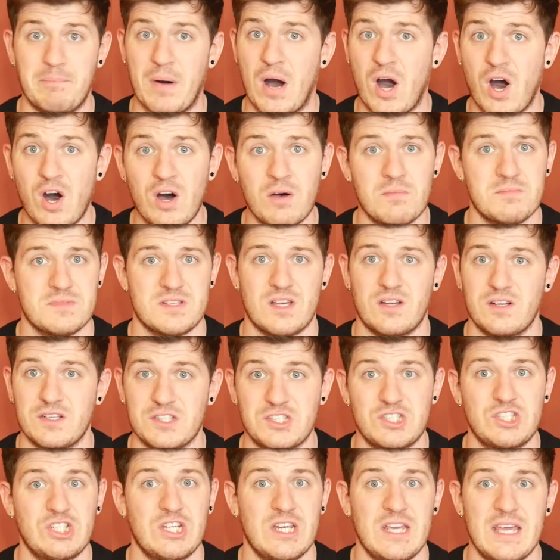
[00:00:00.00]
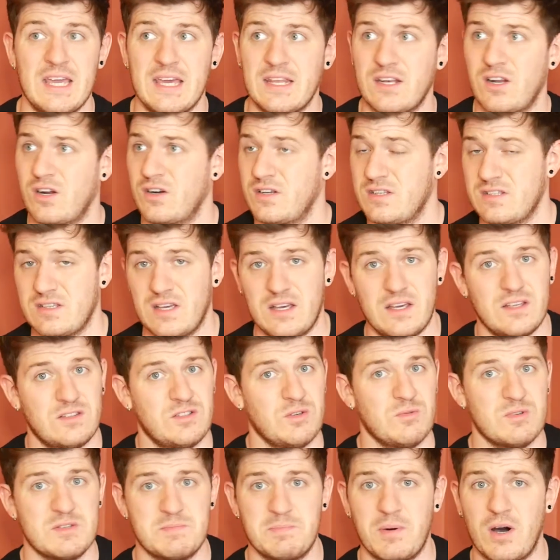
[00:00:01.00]
bombs on his chin,
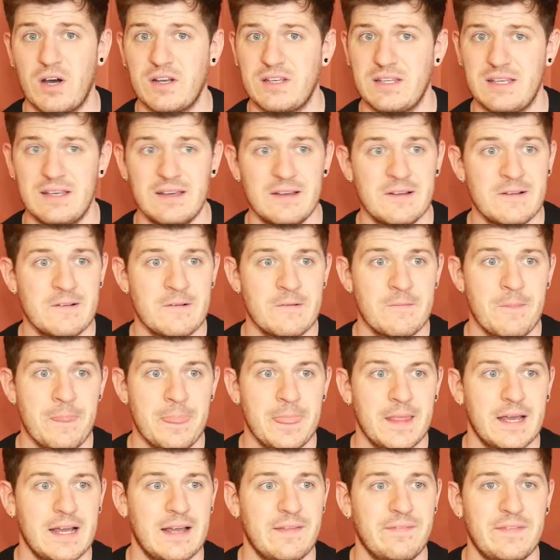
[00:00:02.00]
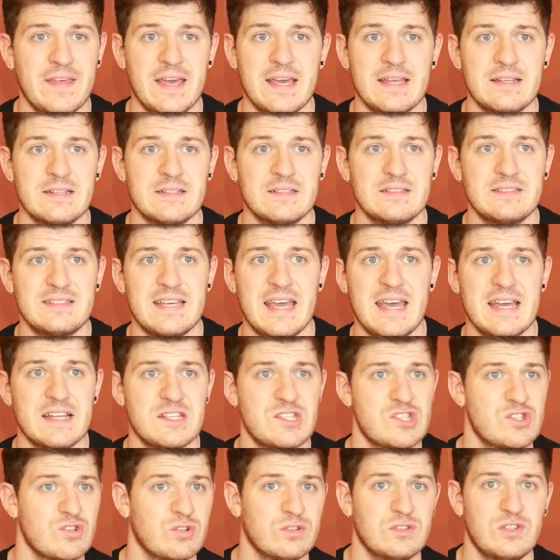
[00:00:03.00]
to his body, and then Ted
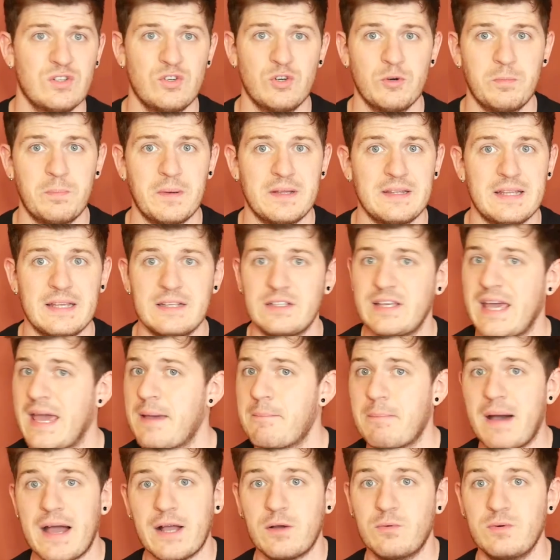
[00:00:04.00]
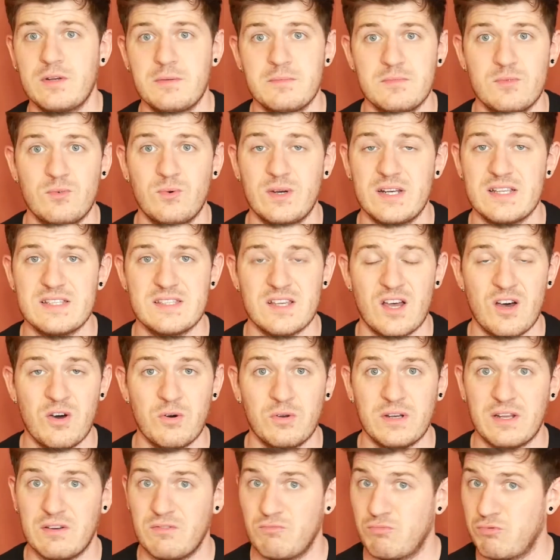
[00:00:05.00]
sucked it up and then came back with his
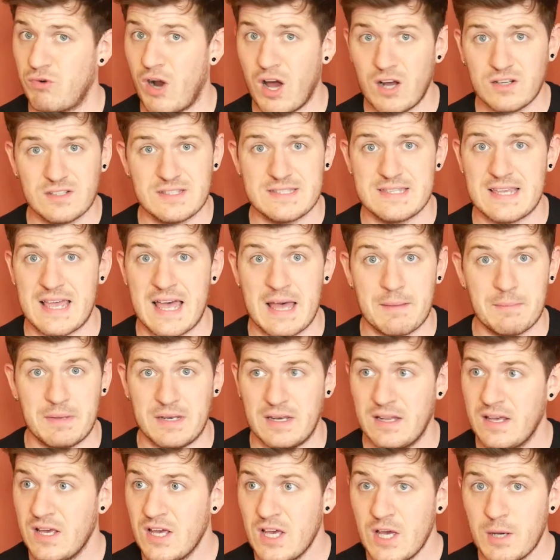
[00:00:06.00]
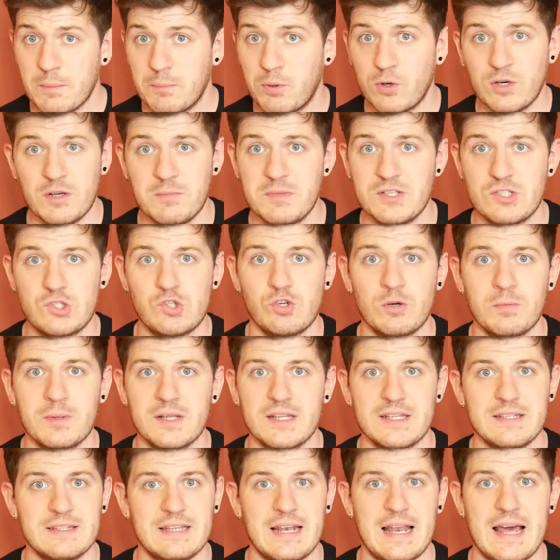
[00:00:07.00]
own and rocked Sam and put him in
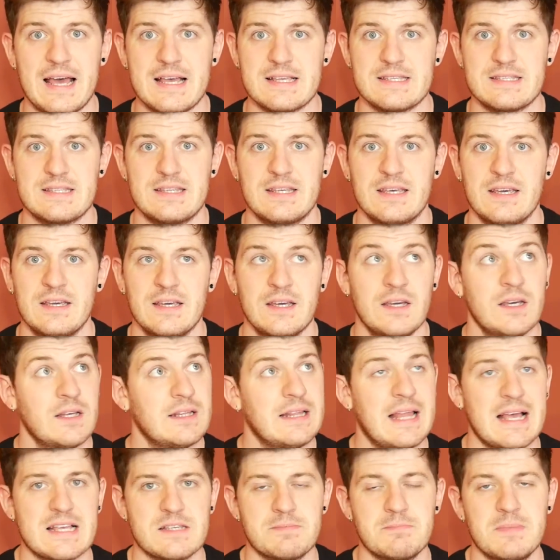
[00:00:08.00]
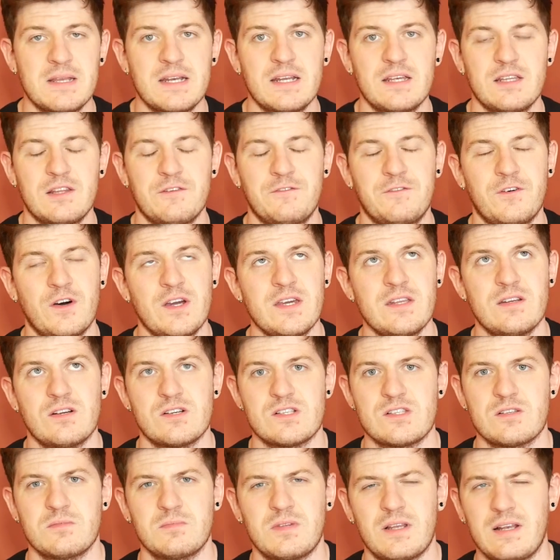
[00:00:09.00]
trouble in the last minute of the fight or
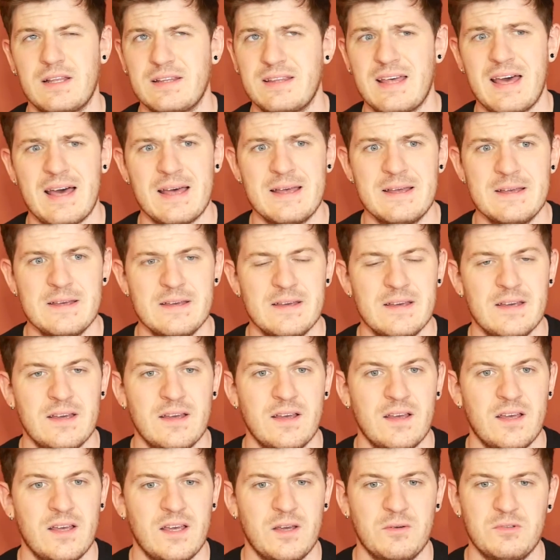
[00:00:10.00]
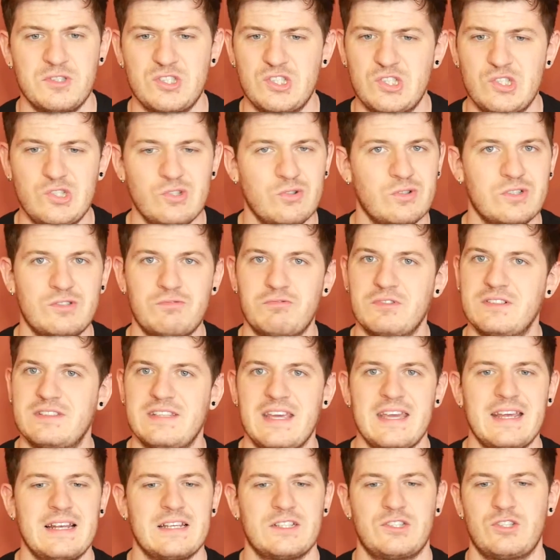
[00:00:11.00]
something like that. it was just
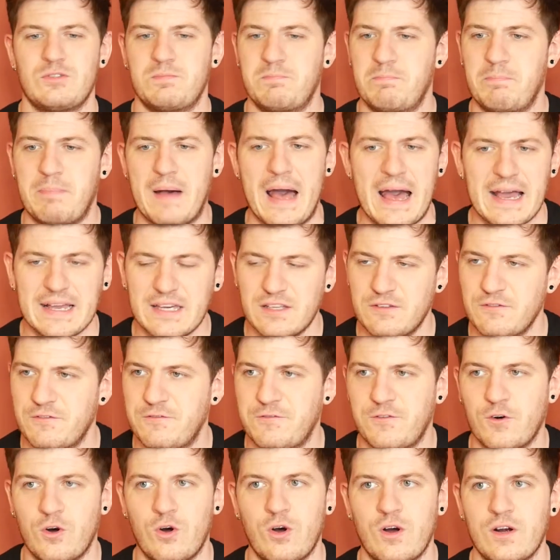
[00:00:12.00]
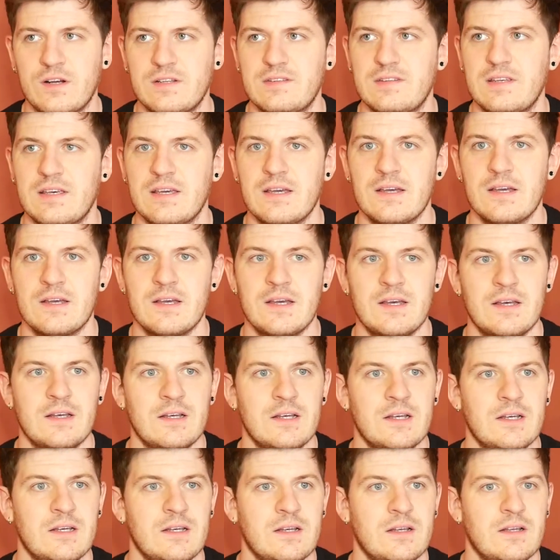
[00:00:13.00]
ridiculous, just back and forth.
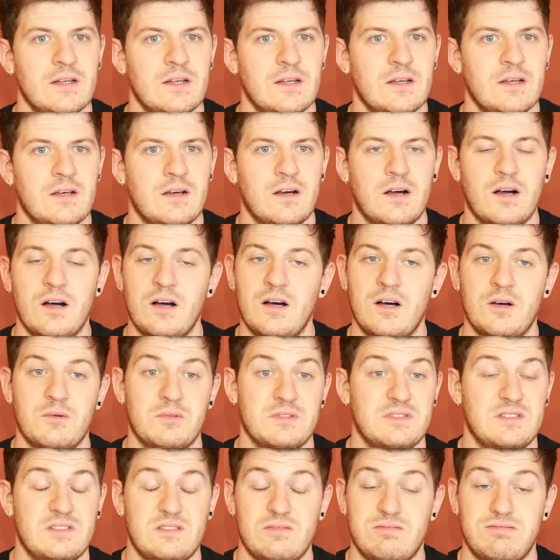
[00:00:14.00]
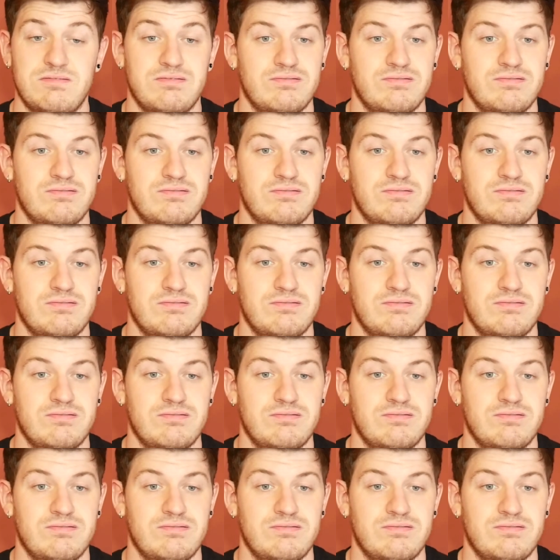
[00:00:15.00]
Oh, it was,